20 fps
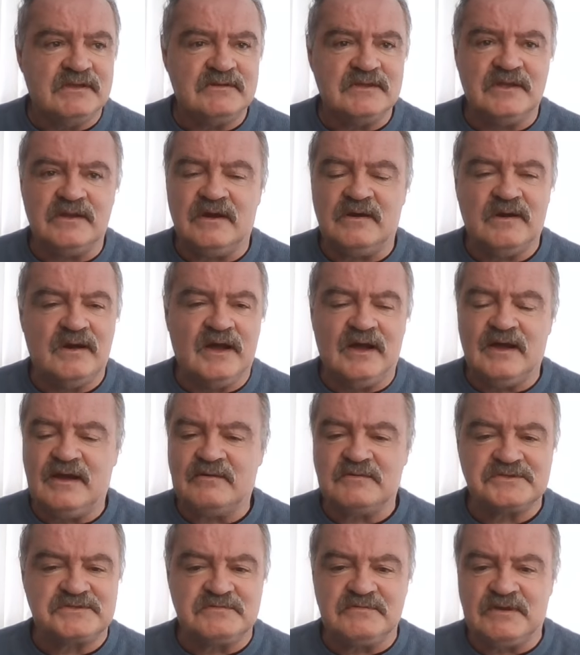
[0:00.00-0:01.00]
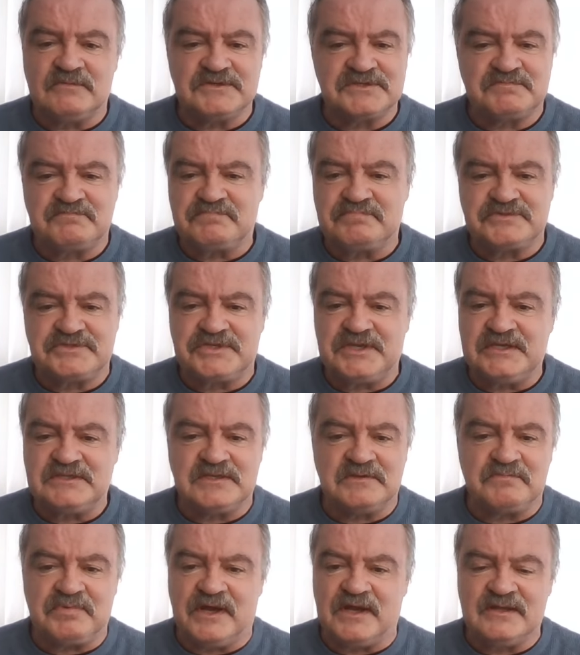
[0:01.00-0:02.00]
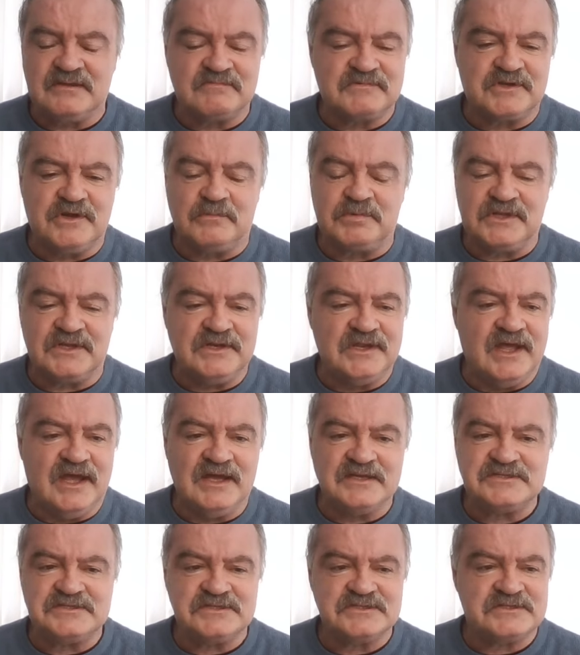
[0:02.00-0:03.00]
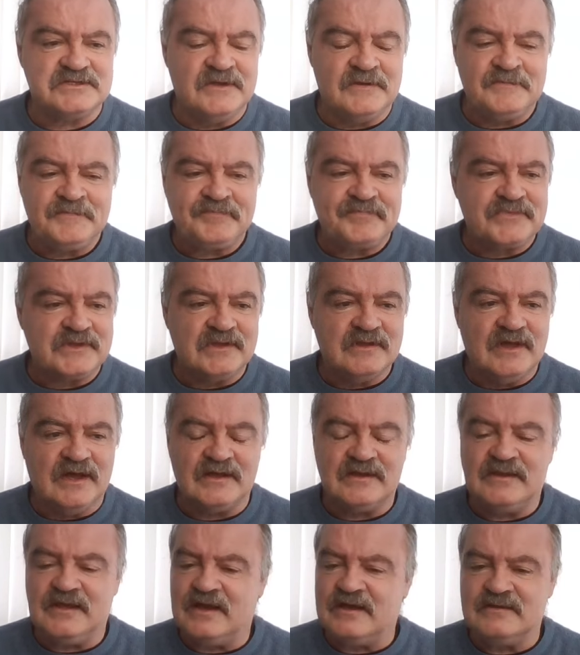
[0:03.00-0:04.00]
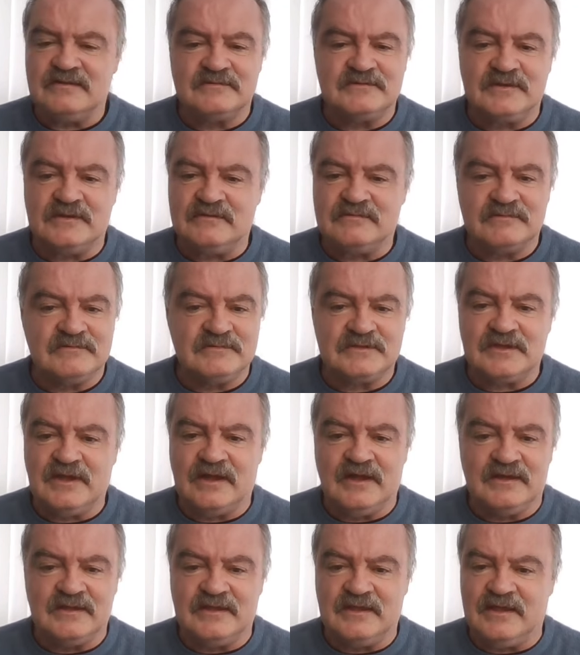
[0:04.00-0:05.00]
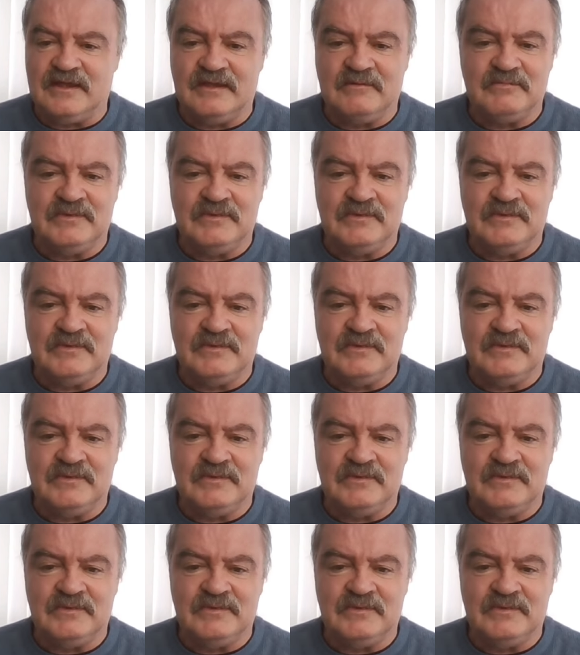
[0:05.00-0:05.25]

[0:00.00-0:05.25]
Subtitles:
You know, I was treated by a couple of nurses, and I